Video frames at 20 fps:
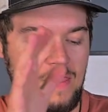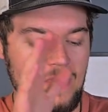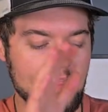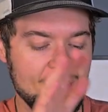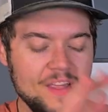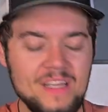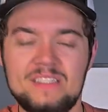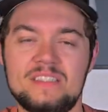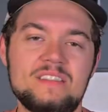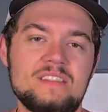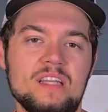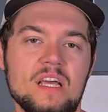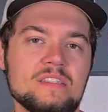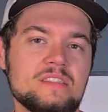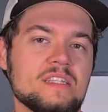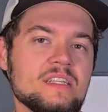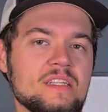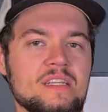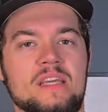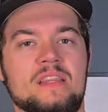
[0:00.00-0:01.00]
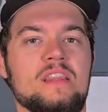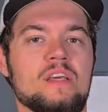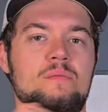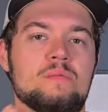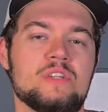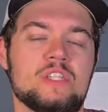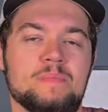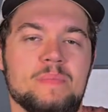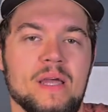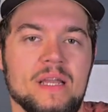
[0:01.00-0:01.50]
This doesn't get the
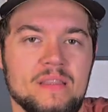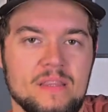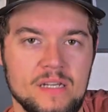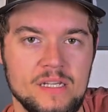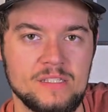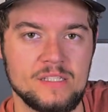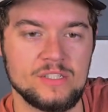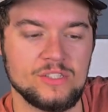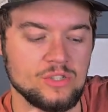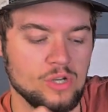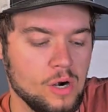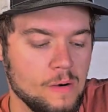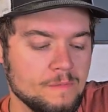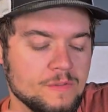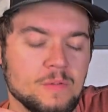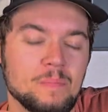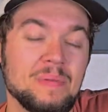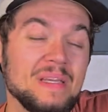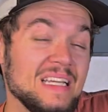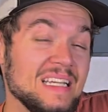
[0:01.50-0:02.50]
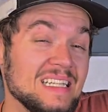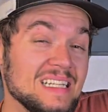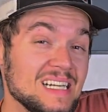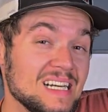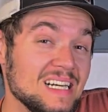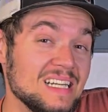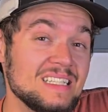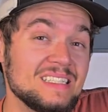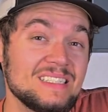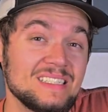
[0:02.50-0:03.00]
respect that it deserves
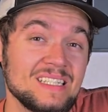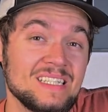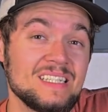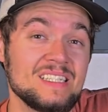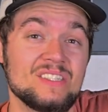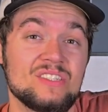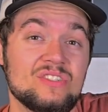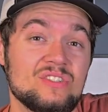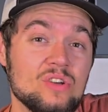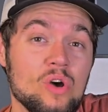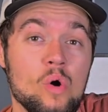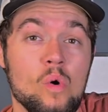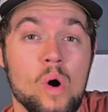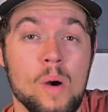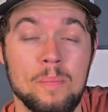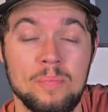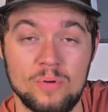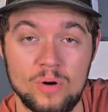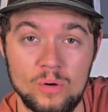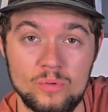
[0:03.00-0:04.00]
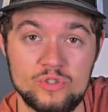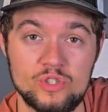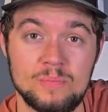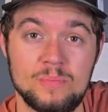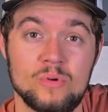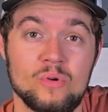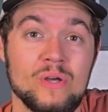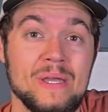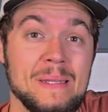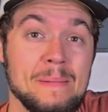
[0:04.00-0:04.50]
because it is so
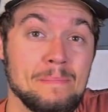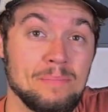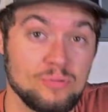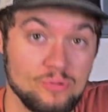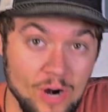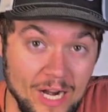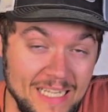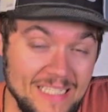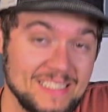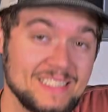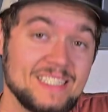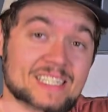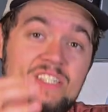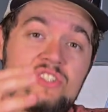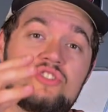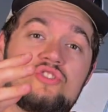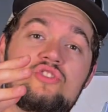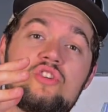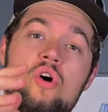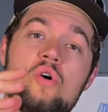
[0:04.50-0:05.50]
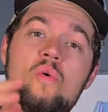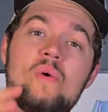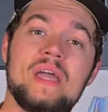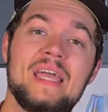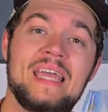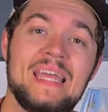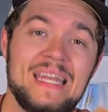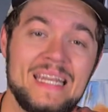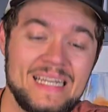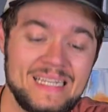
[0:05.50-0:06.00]
approachable in price. It's
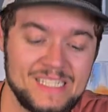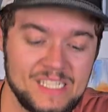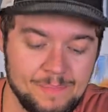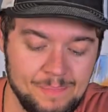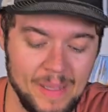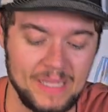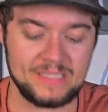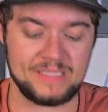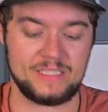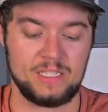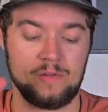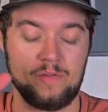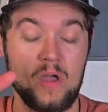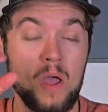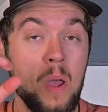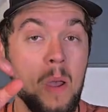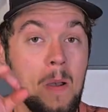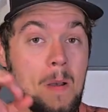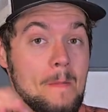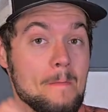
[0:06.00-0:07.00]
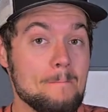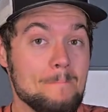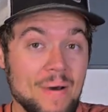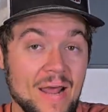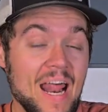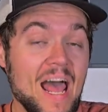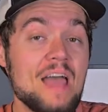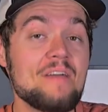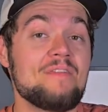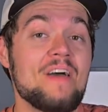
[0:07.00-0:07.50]
so inexpensive.
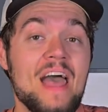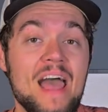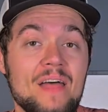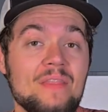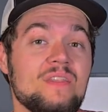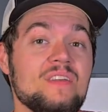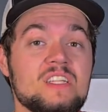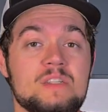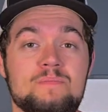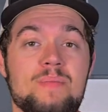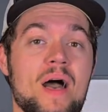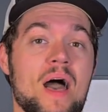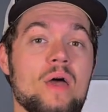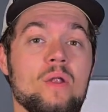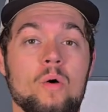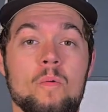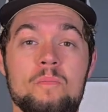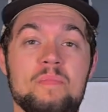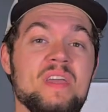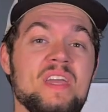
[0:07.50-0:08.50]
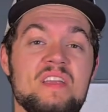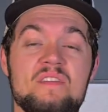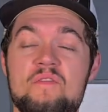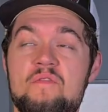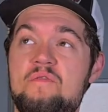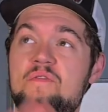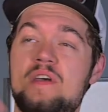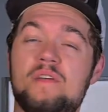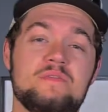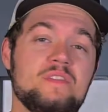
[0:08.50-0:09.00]
But I've had this bottle beat
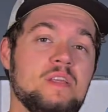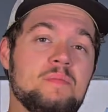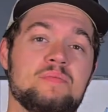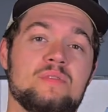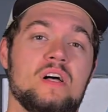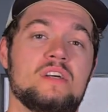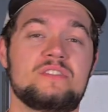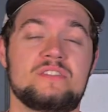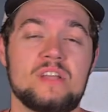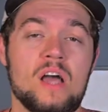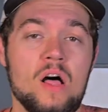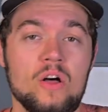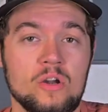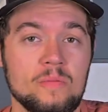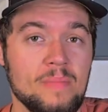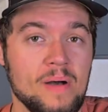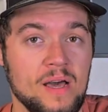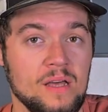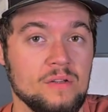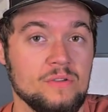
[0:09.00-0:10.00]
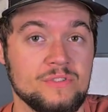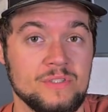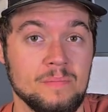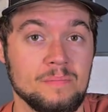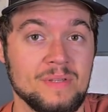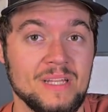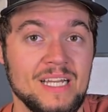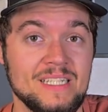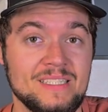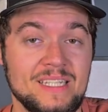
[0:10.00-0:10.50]
$50+ bottles
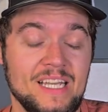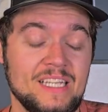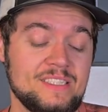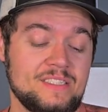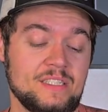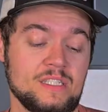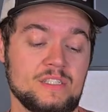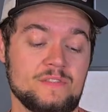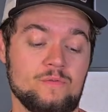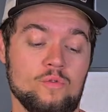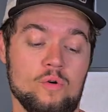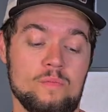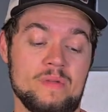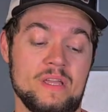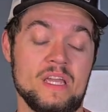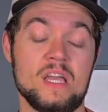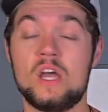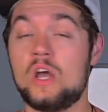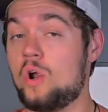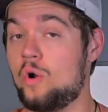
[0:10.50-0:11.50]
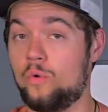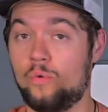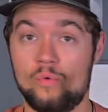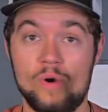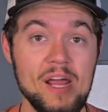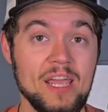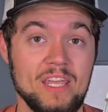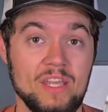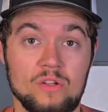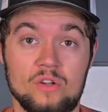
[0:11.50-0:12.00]
in blind tastings for me
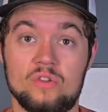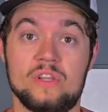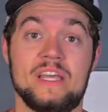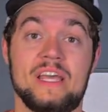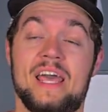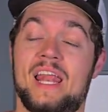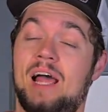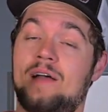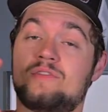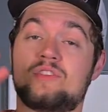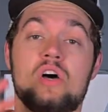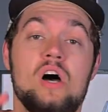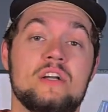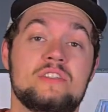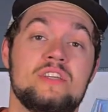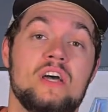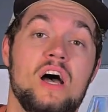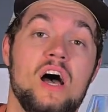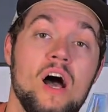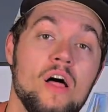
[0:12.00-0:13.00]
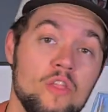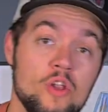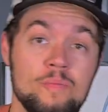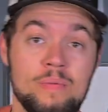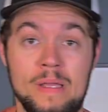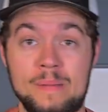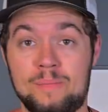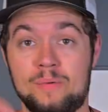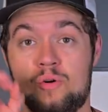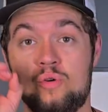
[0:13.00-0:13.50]
regularly, and I've talked to
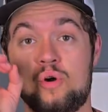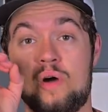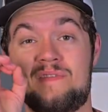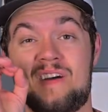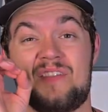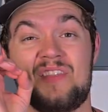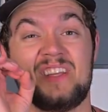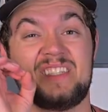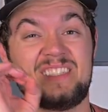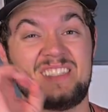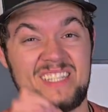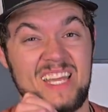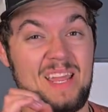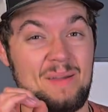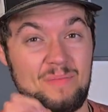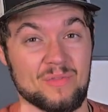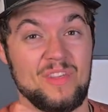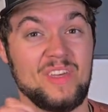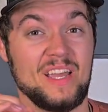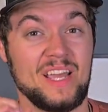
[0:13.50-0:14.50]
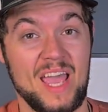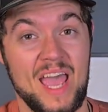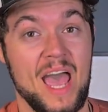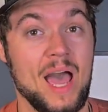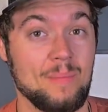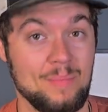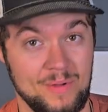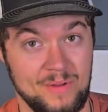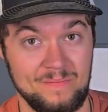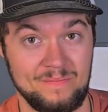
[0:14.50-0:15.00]
other people who have had the same thing
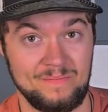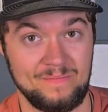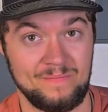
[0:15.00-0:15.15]
happen.